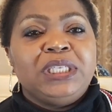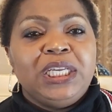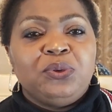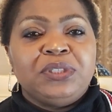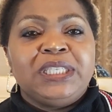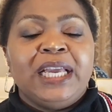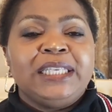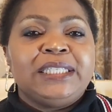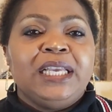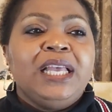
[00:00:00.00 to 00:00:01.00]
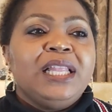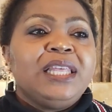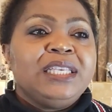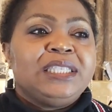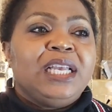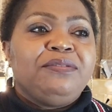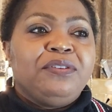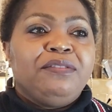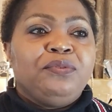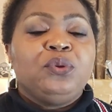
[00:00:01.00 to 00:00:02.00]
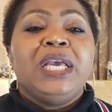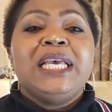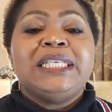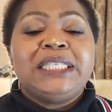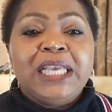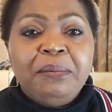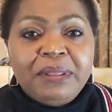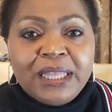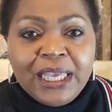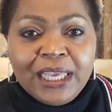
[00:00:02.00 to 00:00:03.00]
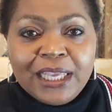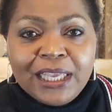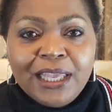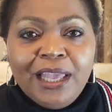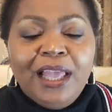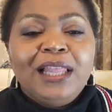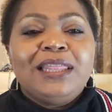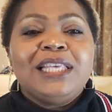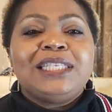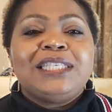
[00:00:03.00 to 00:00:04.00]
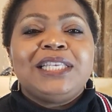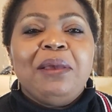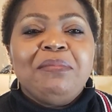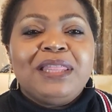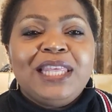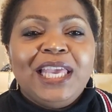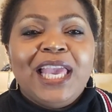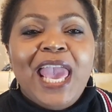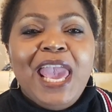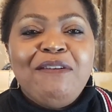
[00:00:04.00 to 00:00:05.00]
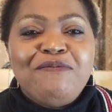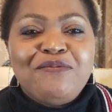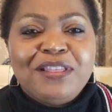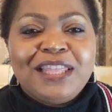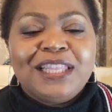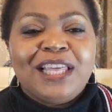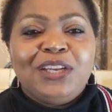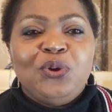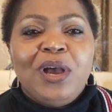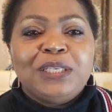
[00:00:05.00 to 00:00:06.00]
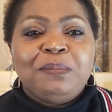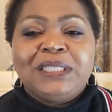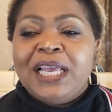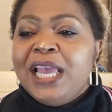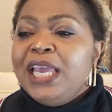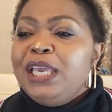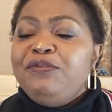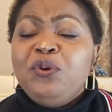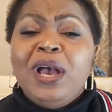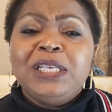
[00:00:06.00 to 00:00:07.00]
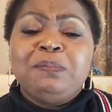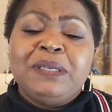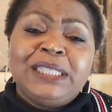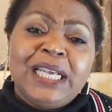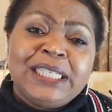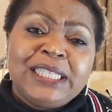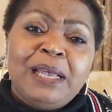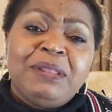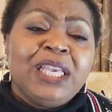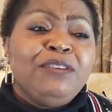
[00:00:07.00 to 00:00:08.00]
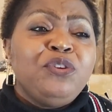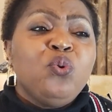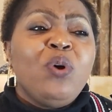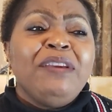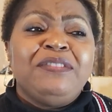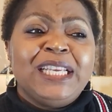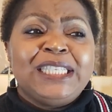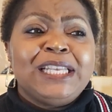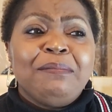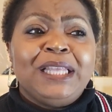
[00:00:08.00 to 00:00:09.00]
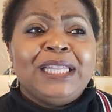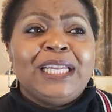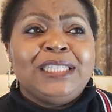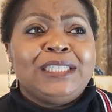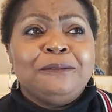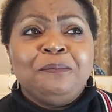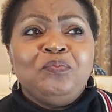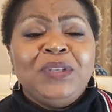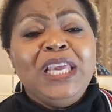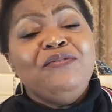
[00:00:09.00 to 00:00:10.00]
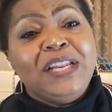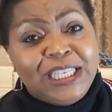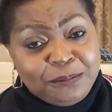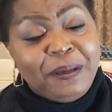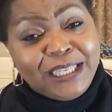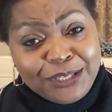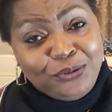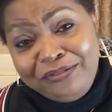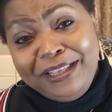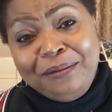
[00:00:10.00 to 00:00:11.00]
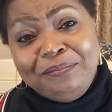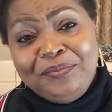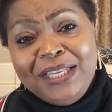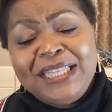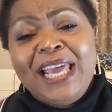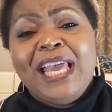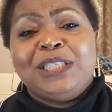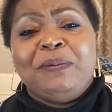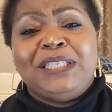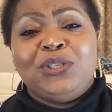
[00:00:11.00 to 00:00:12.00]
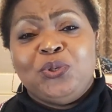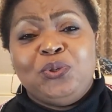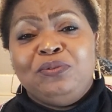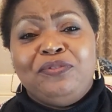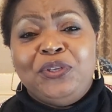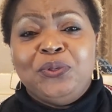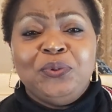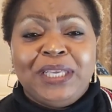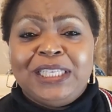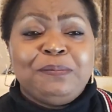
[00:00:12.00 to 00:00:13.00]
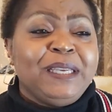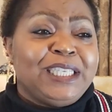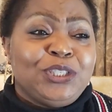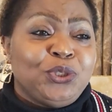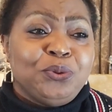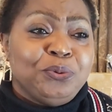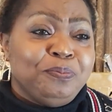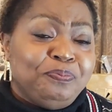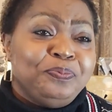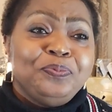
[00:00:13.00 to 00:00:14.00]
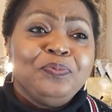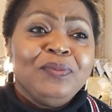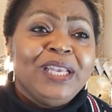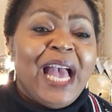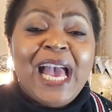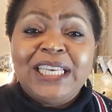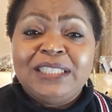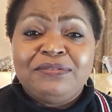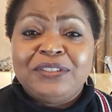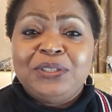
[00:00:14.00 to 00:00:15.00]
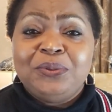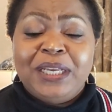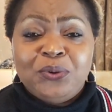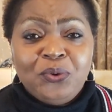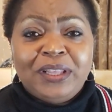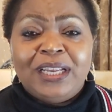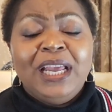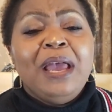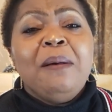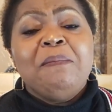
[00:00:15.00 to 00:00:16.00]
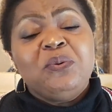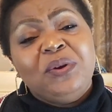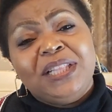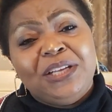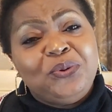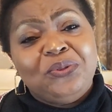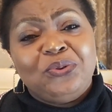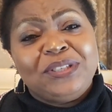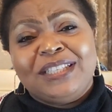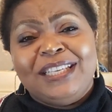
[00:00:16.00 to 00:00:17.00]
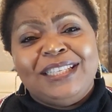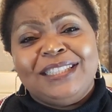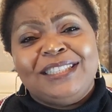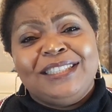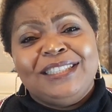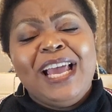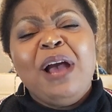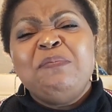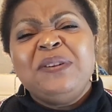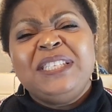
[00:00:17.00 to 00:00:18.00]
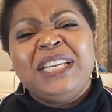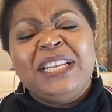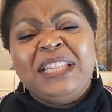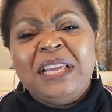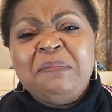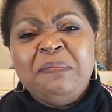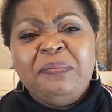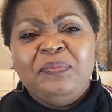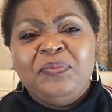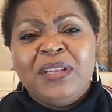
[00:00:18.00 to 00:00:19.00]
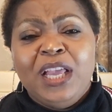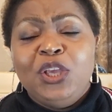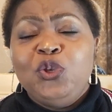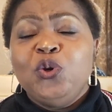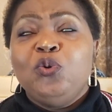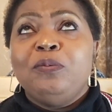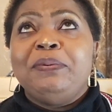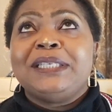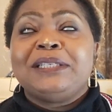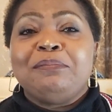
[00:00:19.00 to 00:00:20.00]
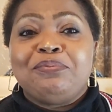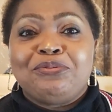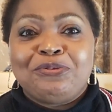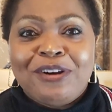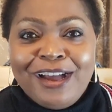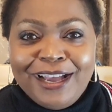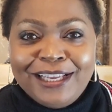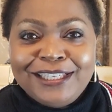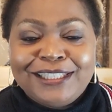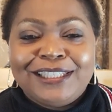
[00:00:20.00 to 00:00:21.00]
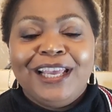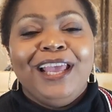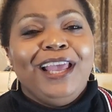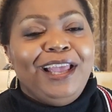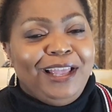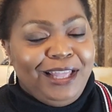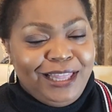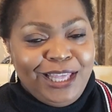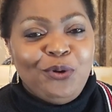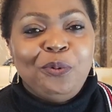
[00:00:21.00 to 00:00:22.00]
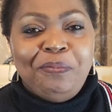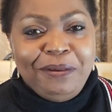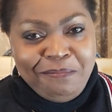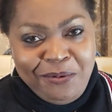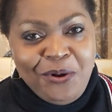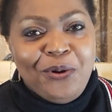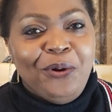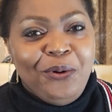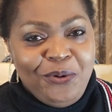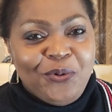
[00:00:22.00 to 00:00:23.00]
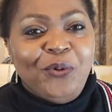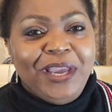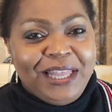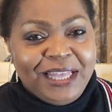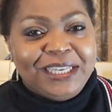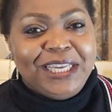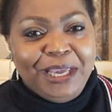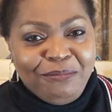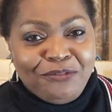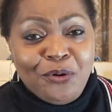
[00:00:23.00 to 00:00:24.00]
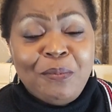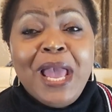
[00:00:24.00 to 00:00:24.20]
It was nice. Thanks, dad, for the food. Same thing. The same thing. Everything that your husband does. If your husband does something, if your wife does something that is even expected of them, they are expected to cook for you. They're expected to iron for you and all that. But when they do those things, appreciate them. You will be surprised. There will be more where that came from.